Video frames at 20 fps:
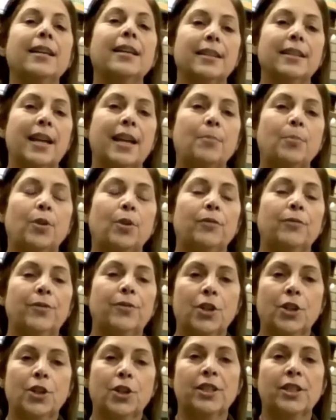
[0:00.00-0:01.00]
They
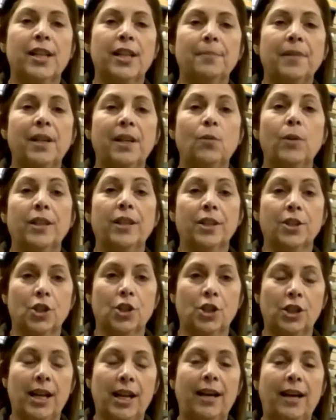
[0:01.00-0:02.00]
prefer something with a
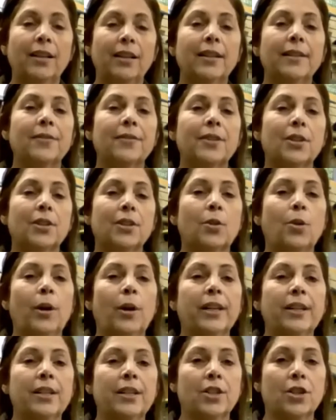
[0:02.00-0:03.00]
shell if they're
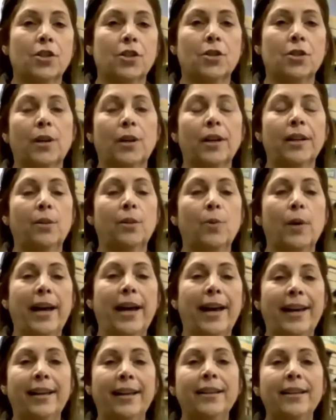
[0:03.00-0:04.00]
going to store it
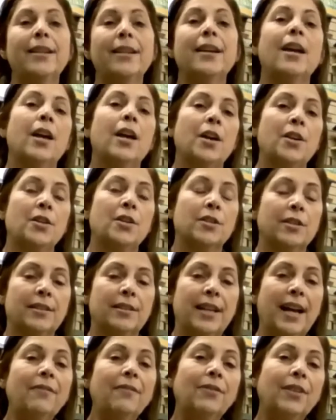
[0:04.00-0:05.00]
away. So
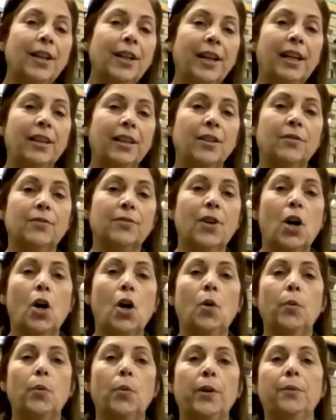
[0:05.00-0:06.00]
definitely in the
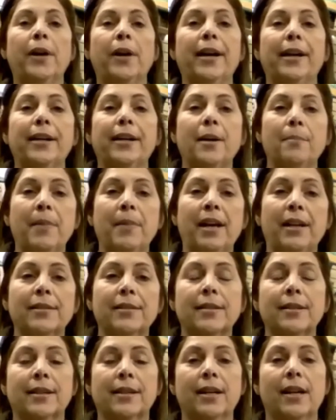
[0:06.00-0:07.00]
fall, we
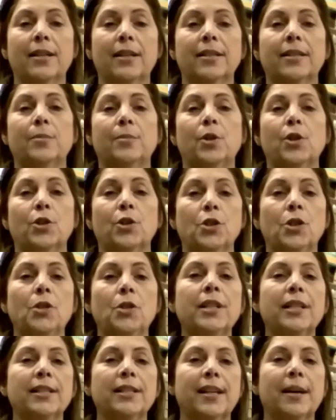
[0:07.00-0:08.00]
recommend to customers
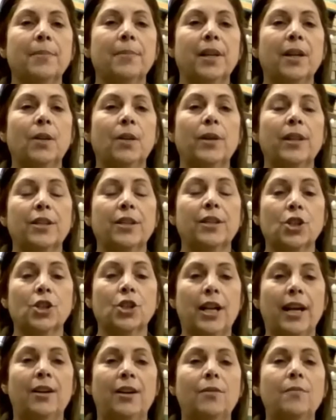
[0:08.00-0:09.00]
using something with a
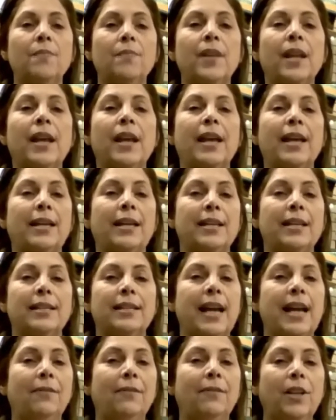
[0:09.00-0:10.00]
shell.
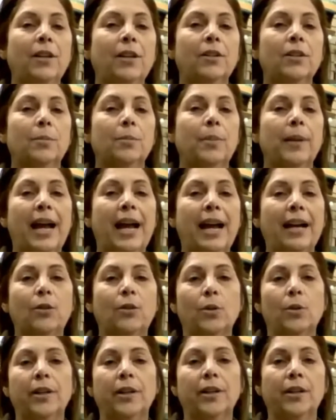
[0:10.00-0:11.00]
Safflower or black
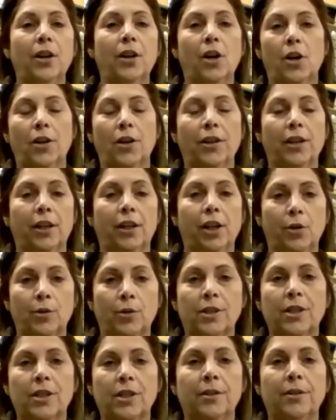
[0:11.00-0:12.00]
oil are the
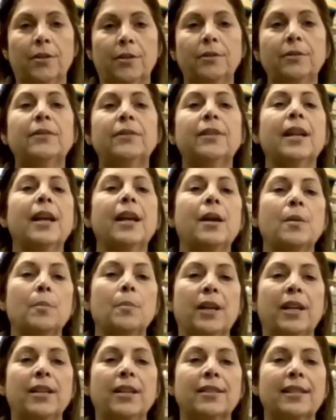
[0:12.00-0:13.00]
go-to
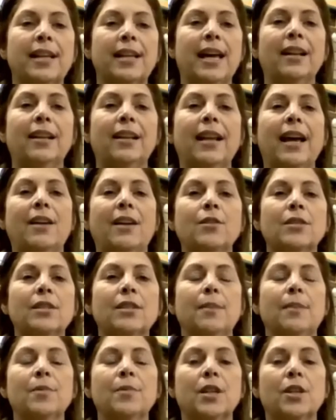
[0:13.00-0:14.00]
because that allows
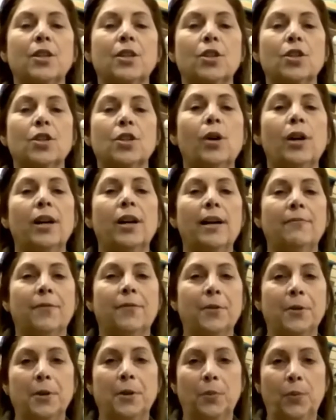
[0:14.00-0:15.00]
them to store
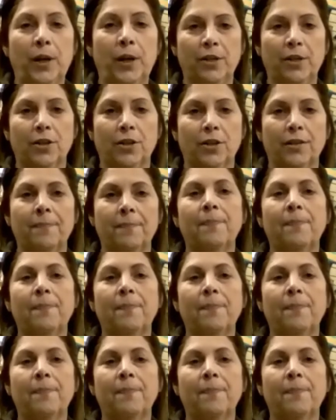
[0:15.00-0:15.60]
up for the winter.